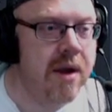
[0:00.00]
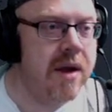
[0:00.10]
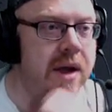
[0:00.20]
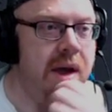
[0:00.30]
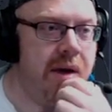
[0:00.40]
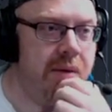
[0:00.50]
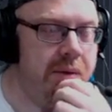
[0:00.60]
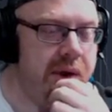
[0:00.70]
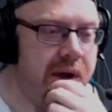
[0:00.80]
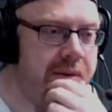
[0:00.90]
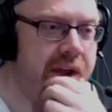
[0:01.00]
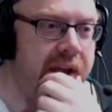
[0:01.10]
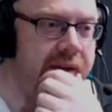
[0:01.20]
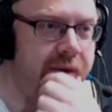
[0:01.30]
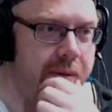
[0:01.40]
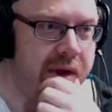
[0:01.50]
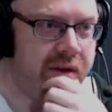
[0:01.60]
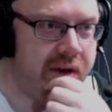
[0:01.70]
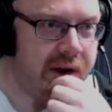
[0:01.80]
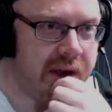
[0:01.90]
Yeah, when we update
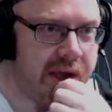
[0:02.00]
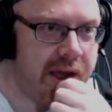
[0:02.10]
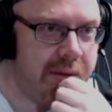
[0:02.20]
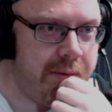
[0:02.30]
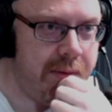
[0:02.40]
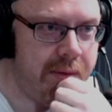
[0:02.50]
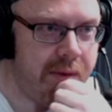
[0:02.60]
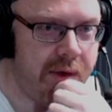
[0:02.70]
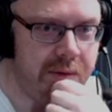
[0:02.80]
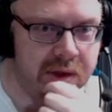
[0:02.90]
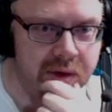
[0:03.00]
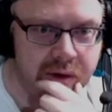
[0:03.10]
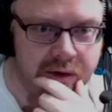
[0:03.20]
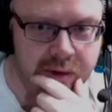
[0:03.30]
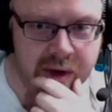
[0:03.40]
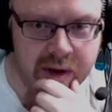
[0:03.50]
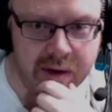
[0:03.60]
information in game, we must hook to it.